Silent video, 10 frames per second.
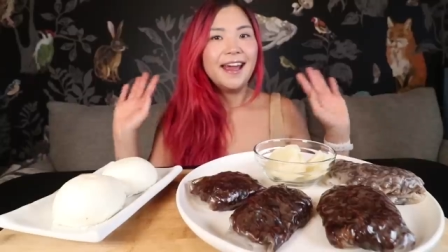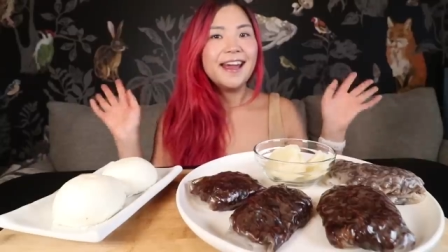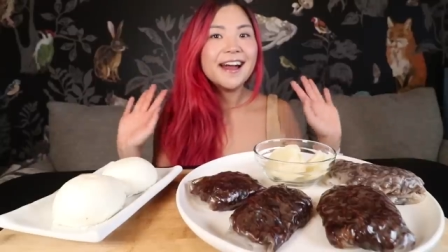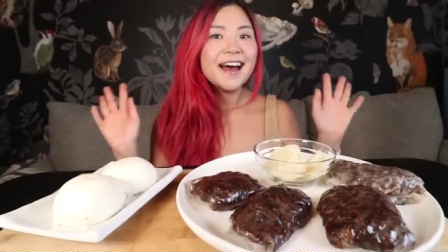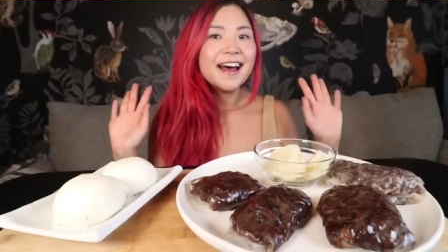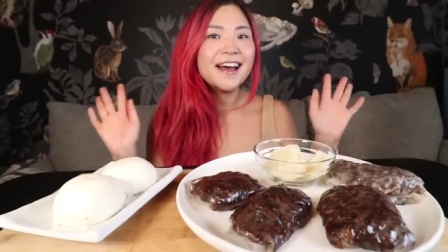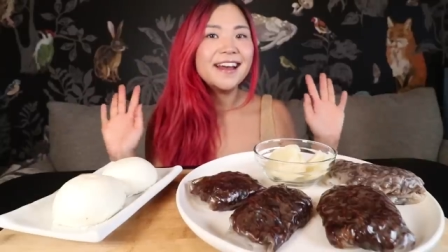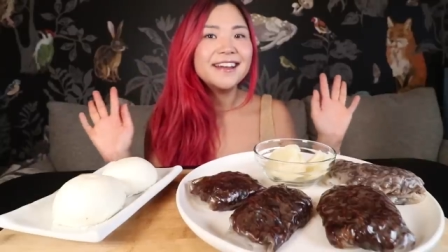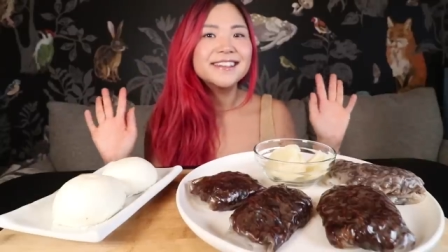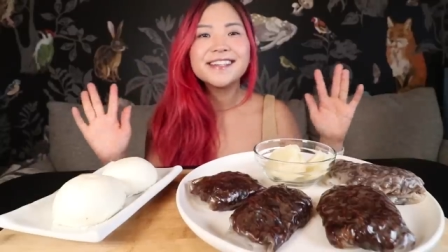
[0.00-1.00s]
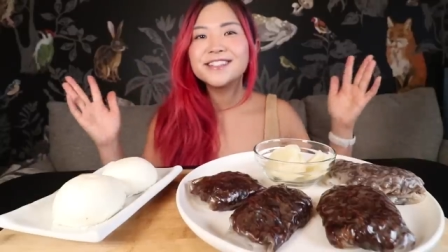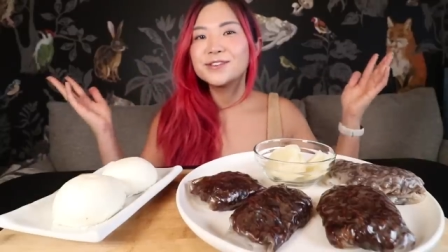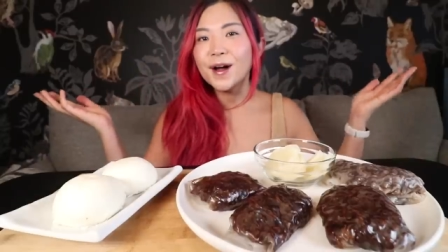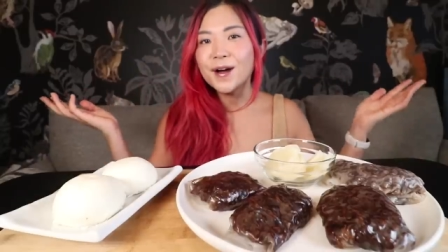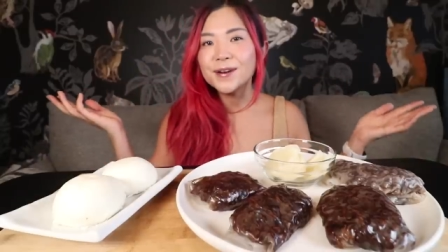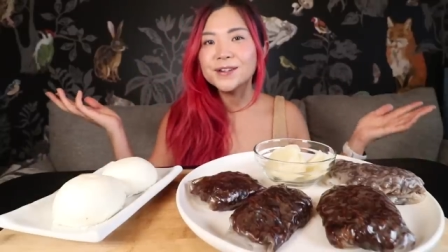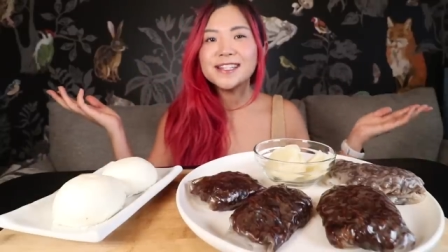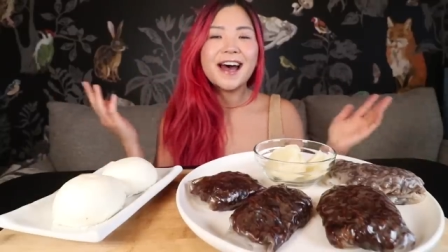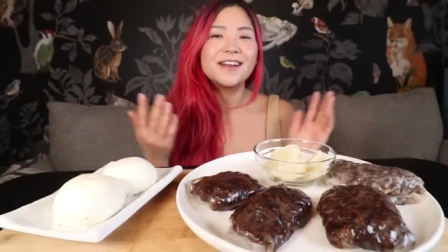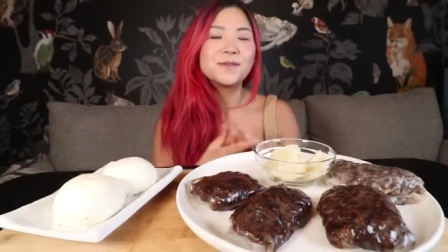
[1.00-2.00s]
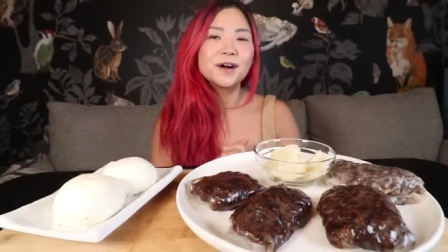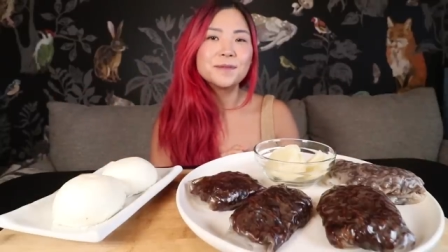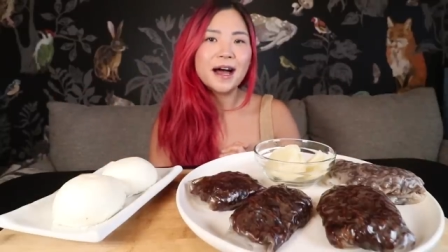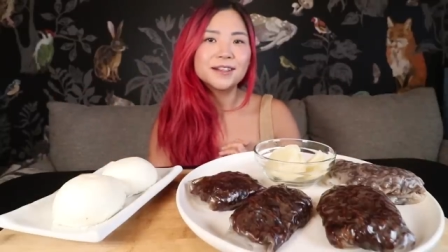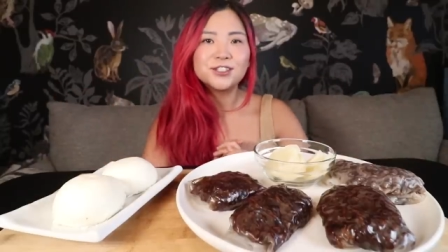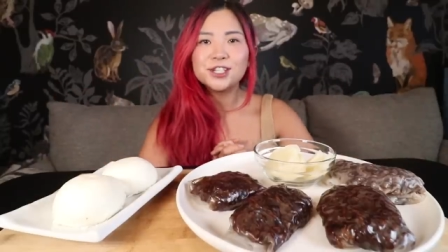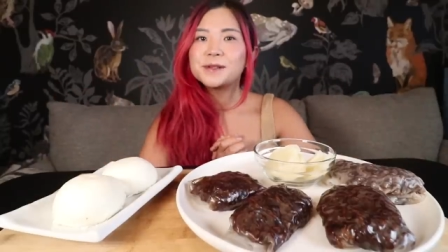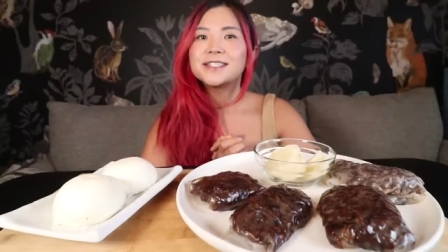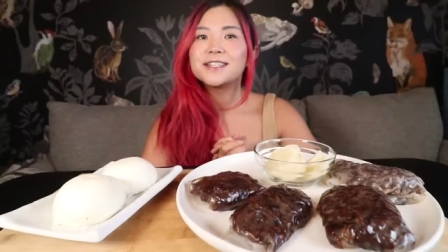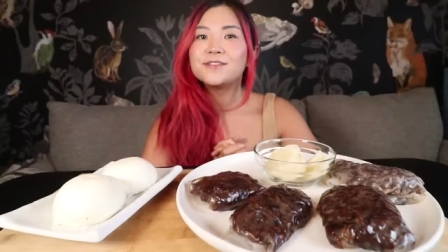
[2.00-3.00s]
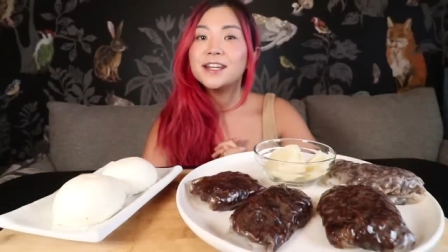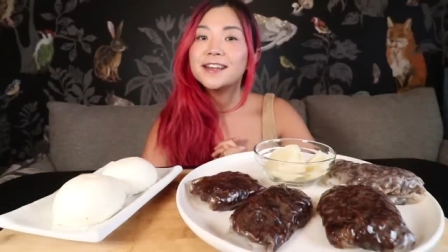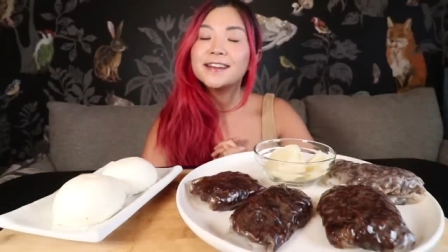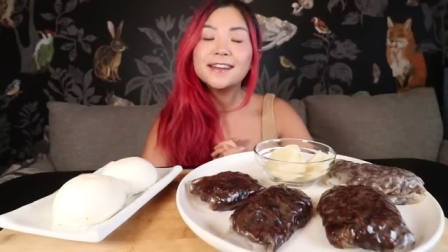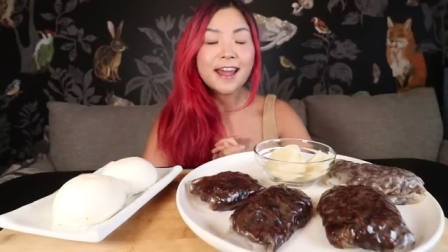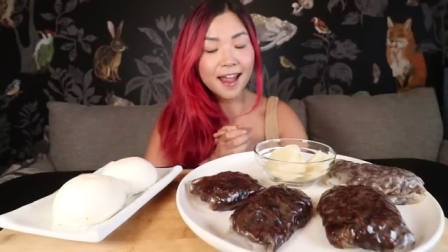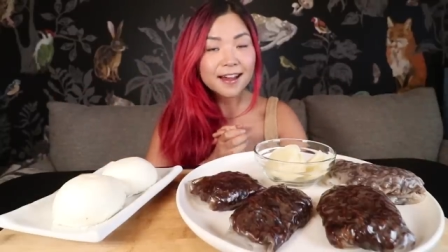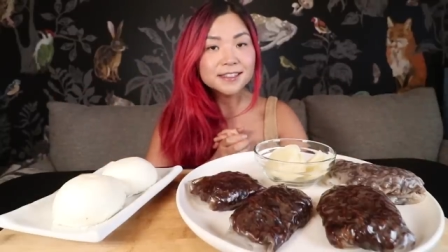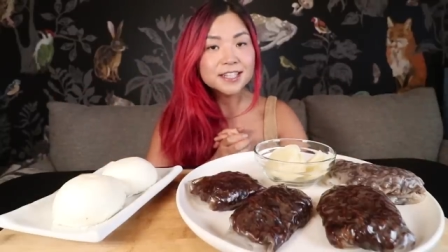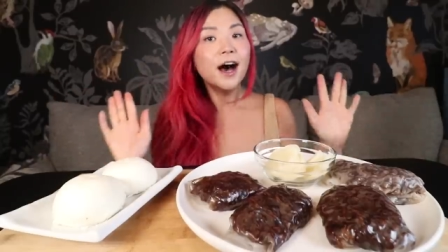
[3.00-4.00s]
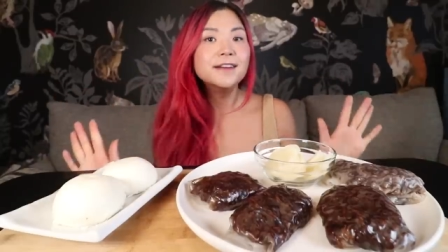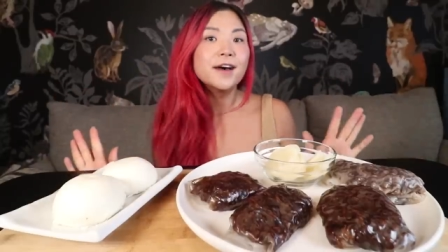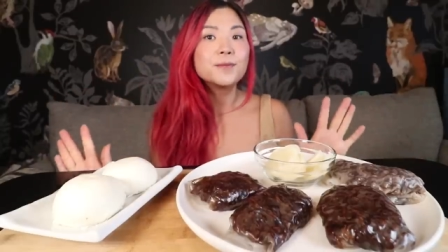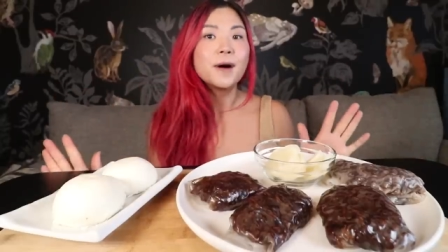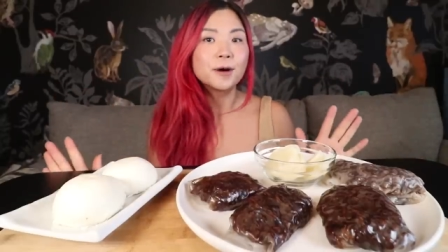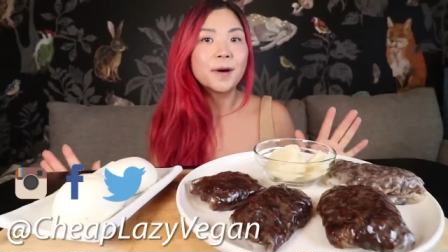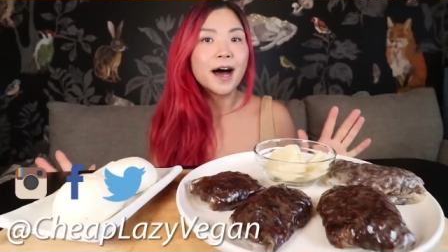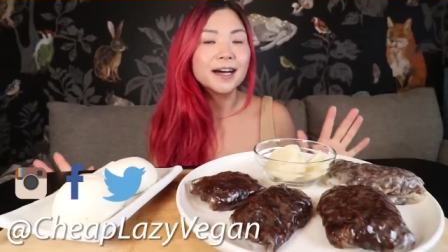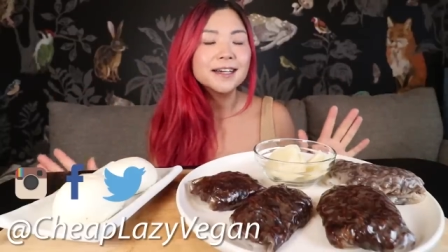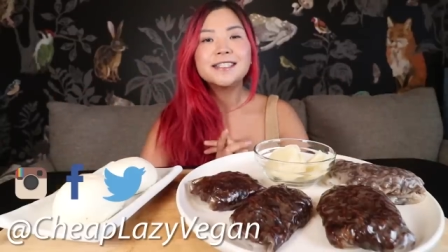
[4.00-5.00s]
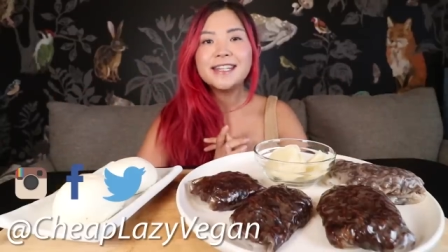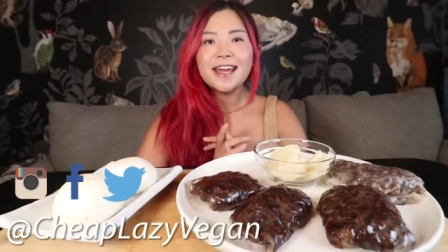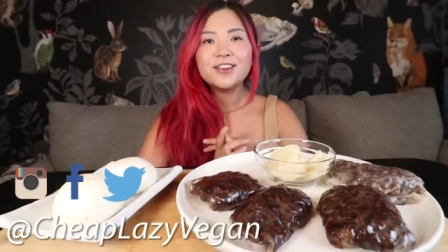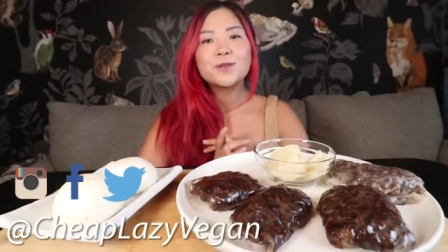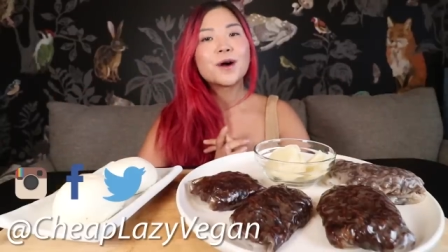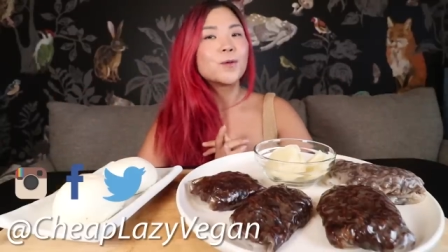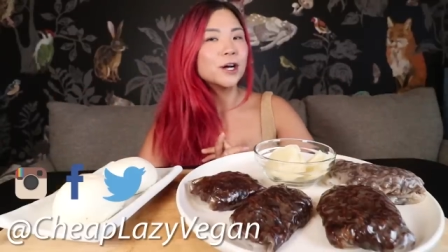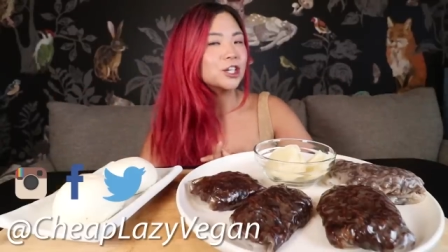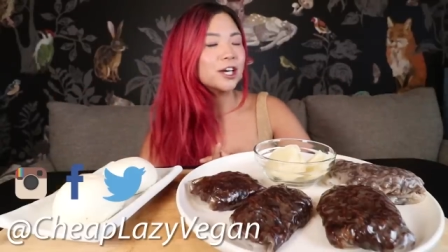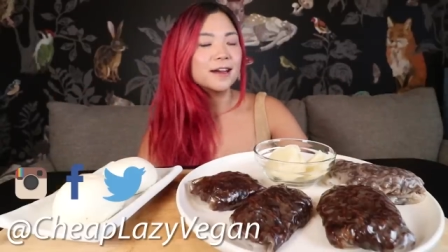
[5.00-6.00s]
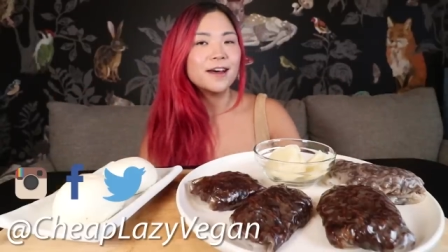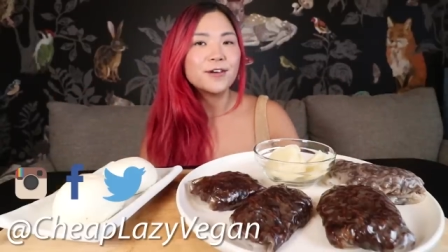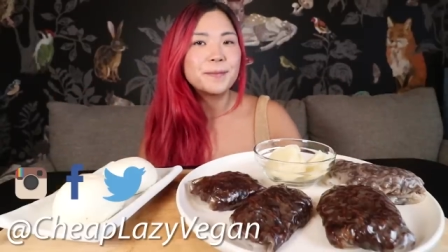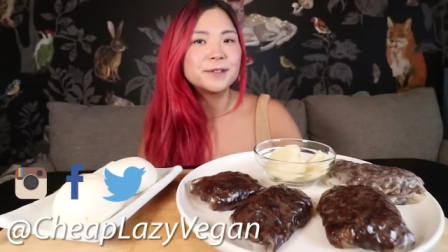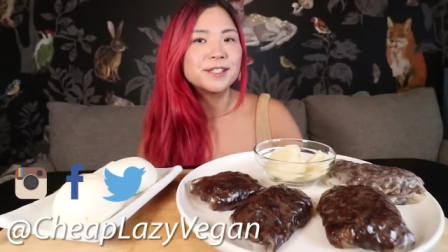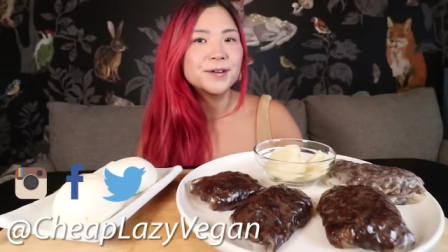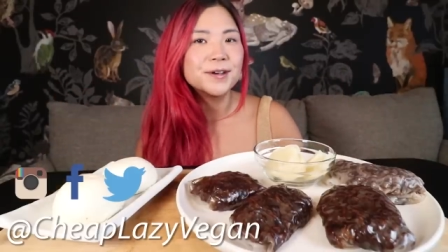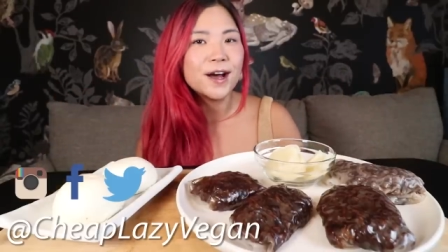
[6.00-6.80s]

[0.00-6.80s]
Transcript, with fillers: Hey guys, it's Rose and welcome back to Cheap Lazy Vegan and another mukbang. Today you are watching another episode